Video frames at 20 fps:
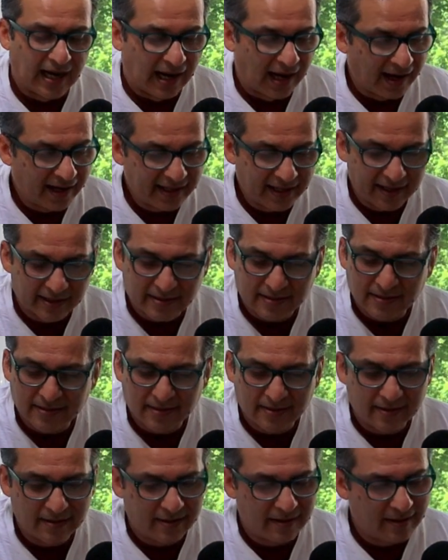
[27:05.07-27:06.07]
I get
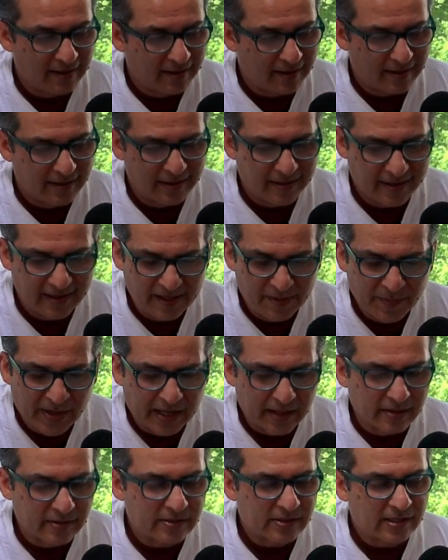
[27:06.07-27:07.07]

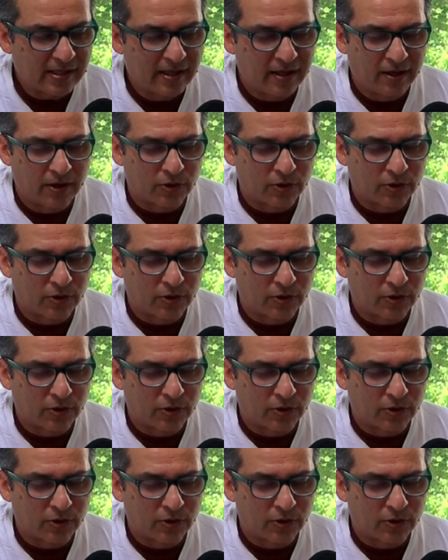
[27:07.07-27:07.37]
emails